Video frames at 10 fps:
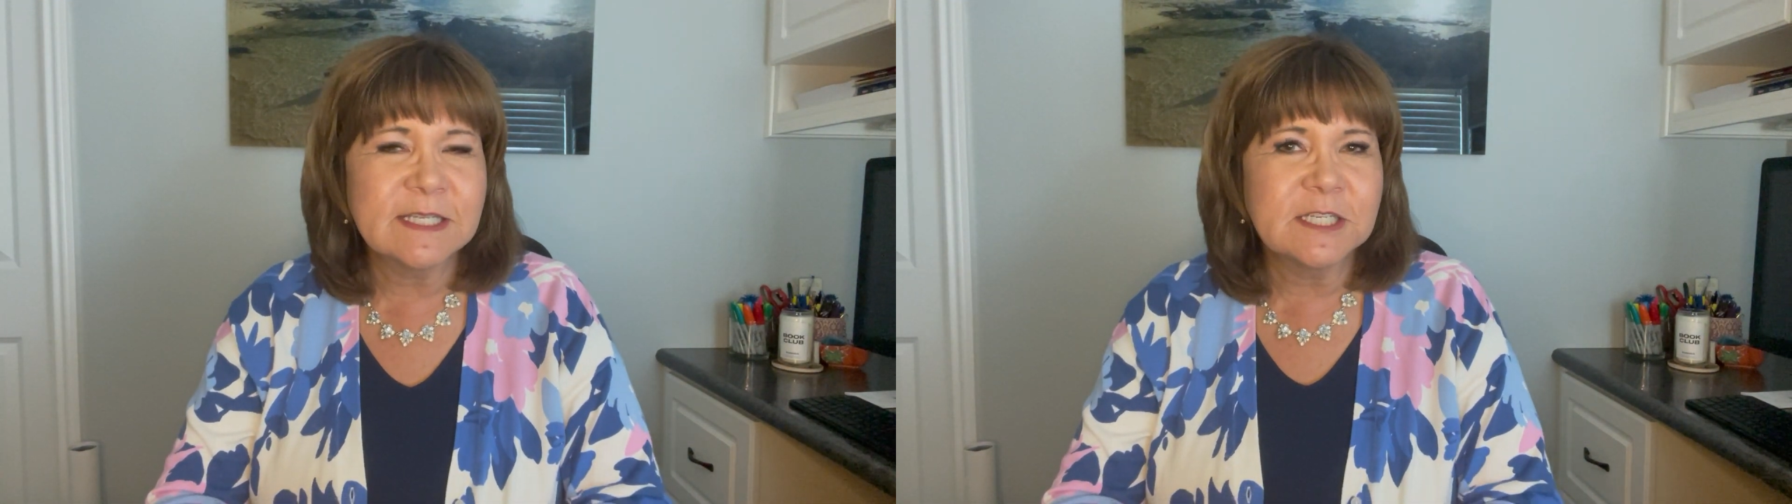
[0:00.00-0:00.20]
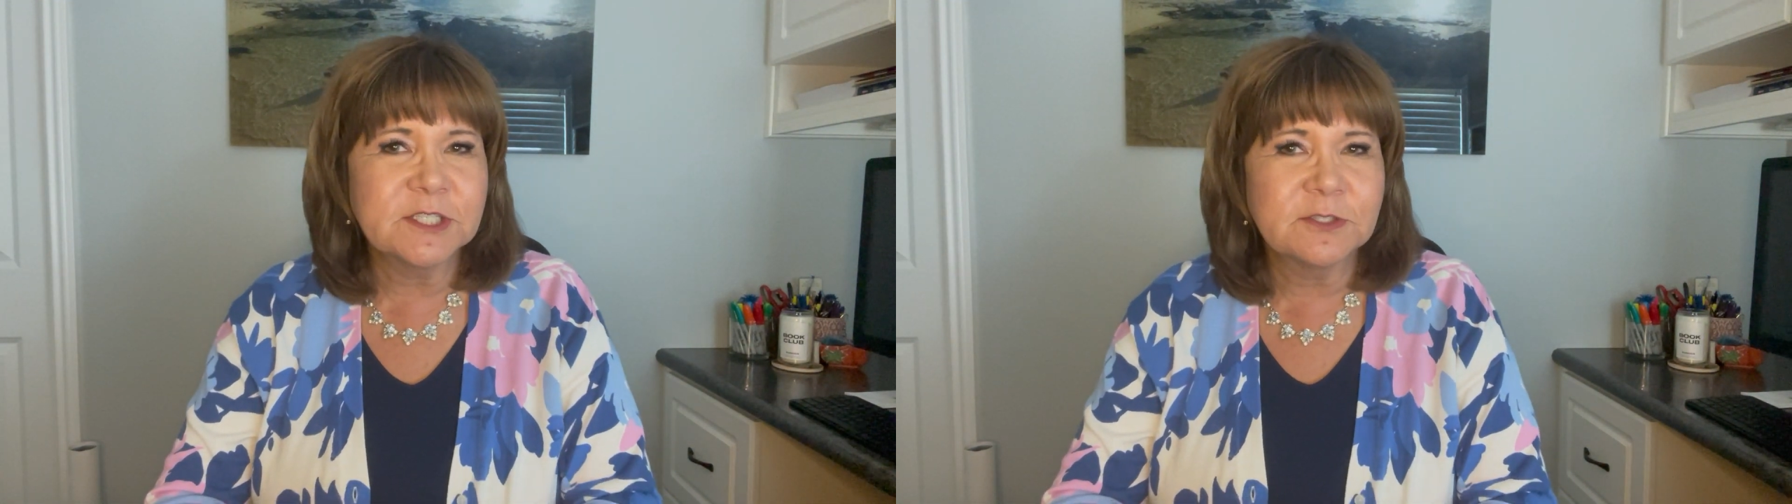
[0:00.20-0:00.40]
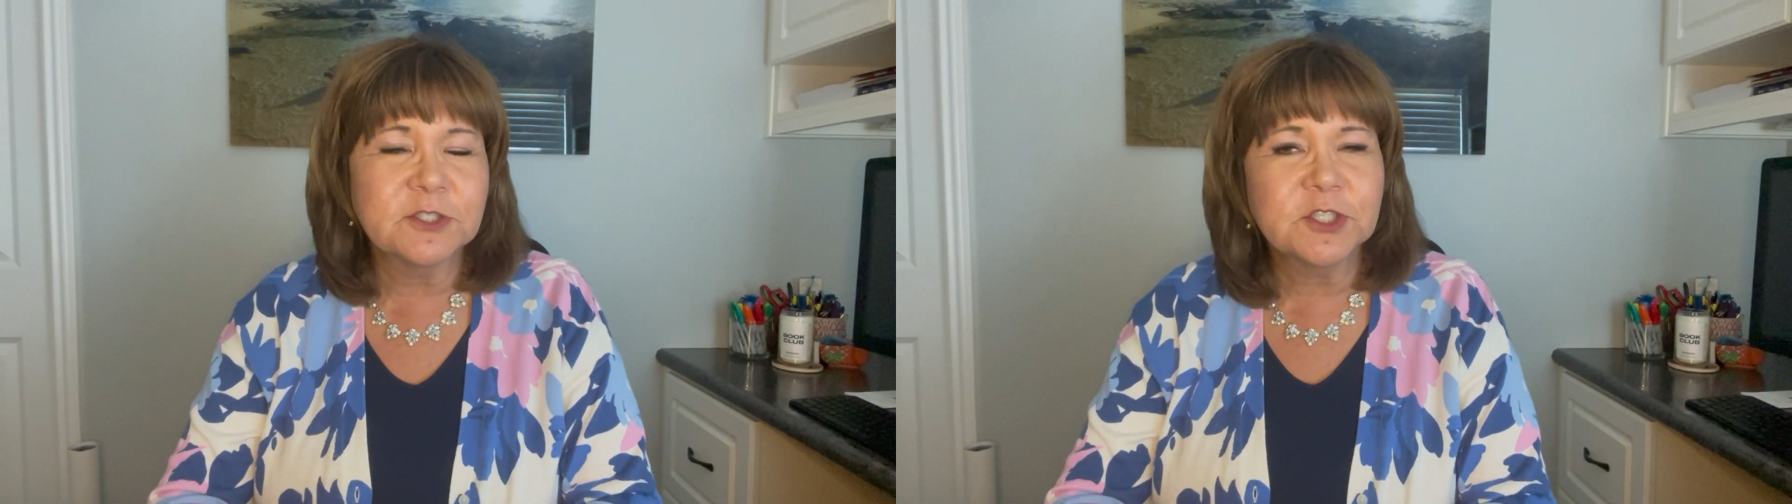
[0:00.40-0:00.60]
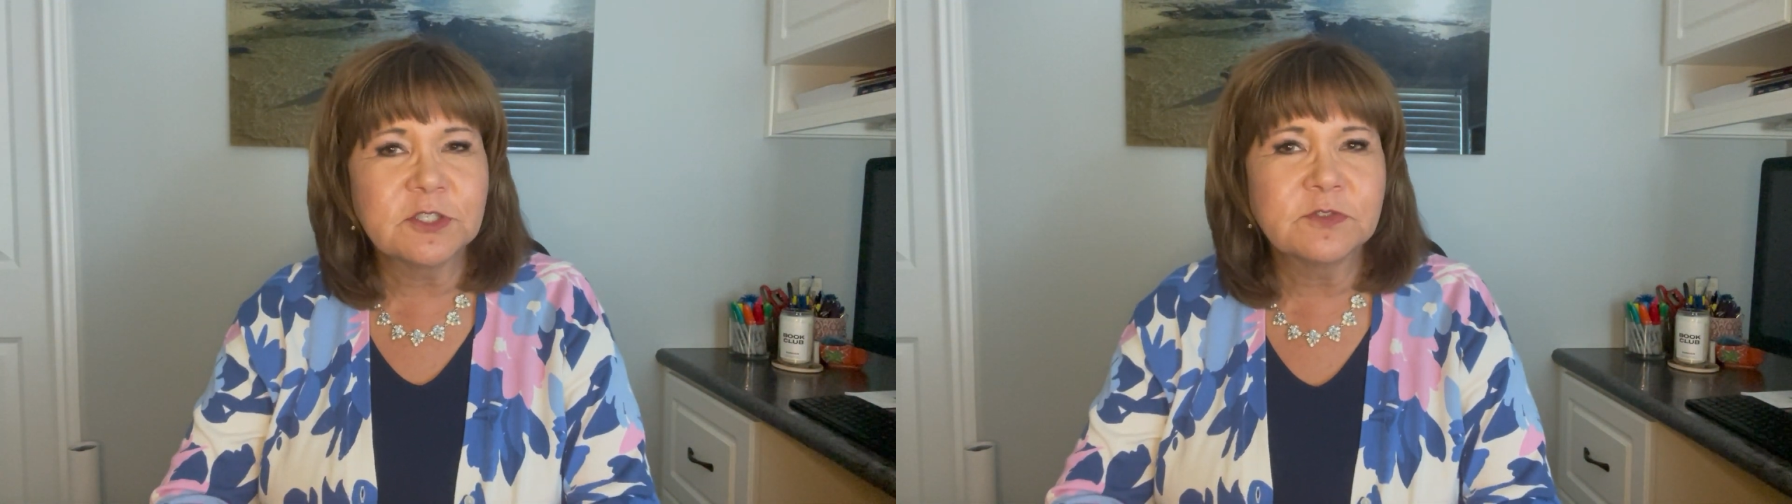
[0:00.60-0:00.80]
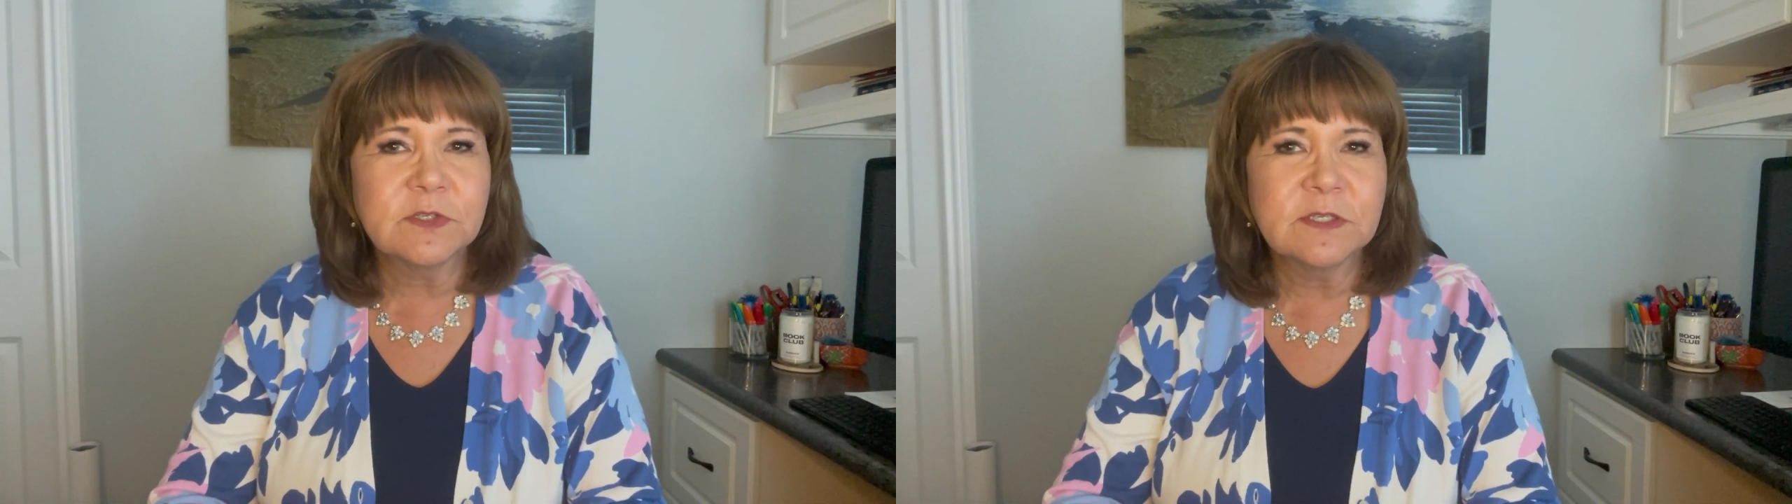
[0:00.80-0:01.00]
and adult
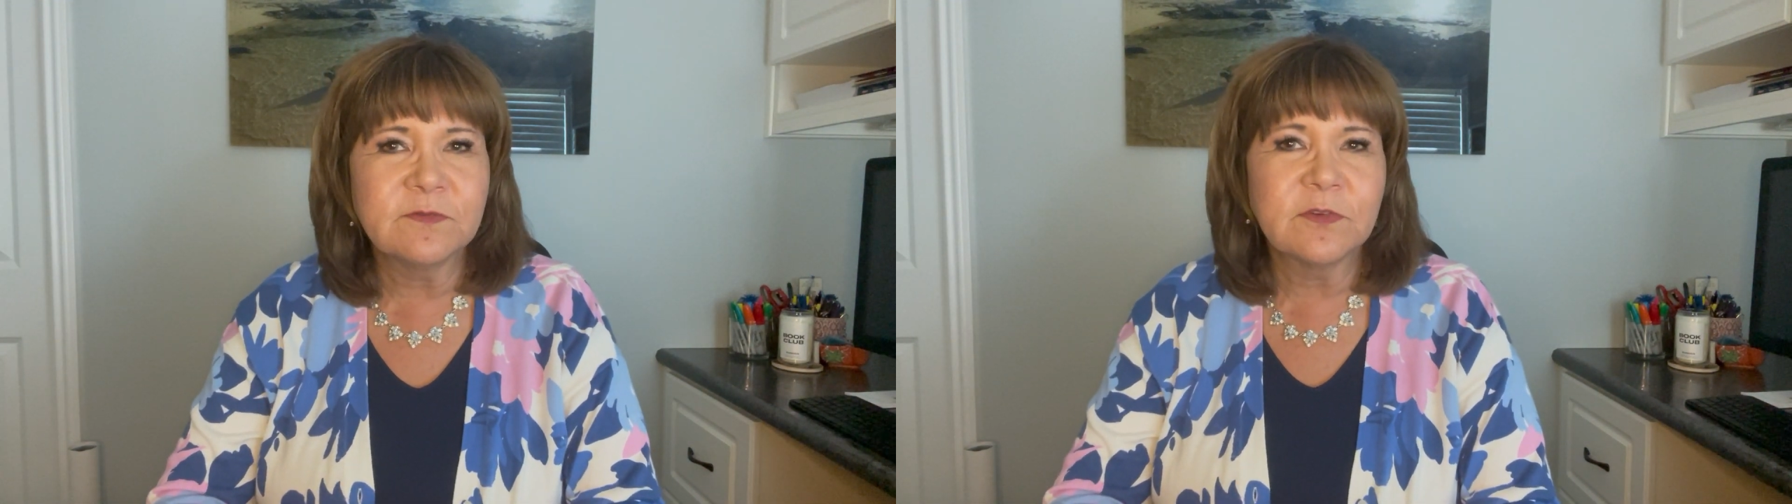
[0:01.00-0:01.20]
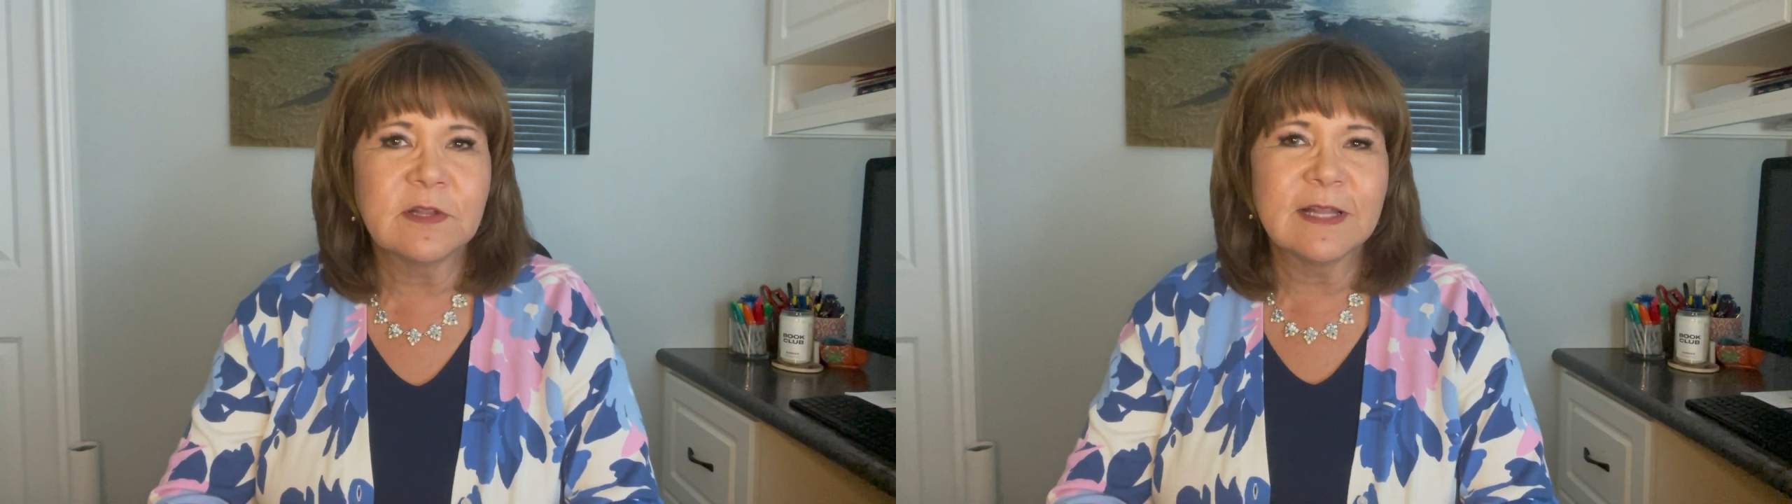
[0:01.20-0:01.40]
children for the